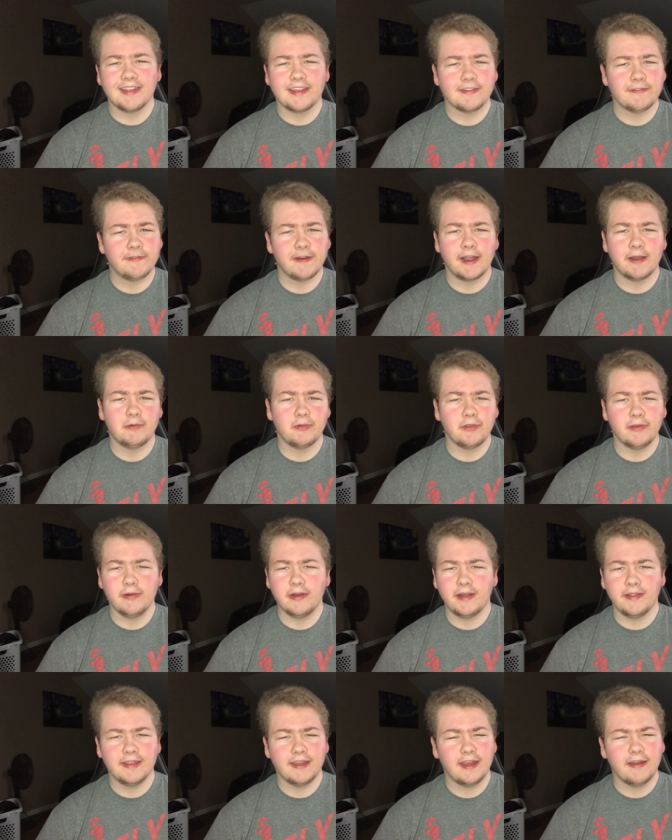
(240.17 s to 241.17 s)
That's fine. We'll do it
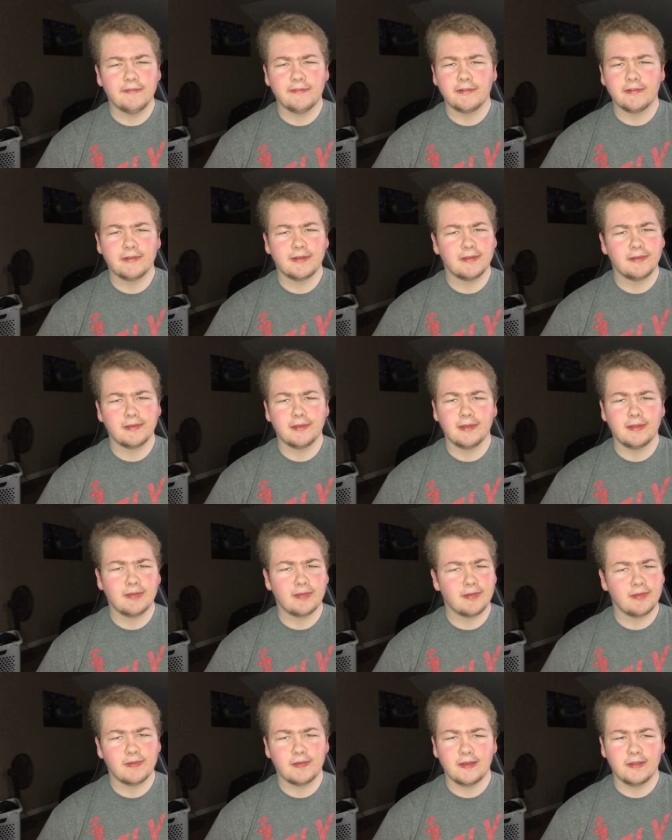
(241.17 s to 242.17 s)
on the iPhone. It,
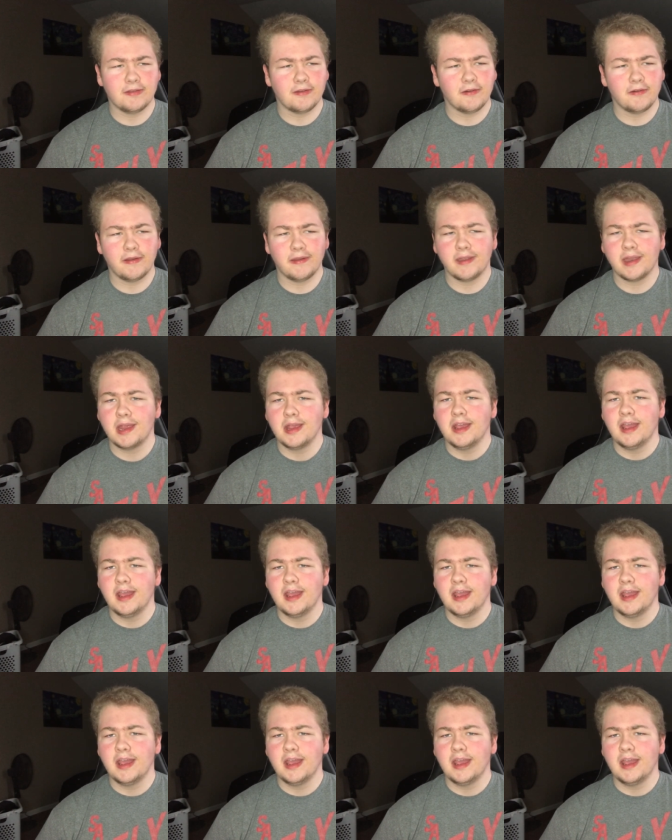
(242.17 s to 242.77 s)
it's, it's all good.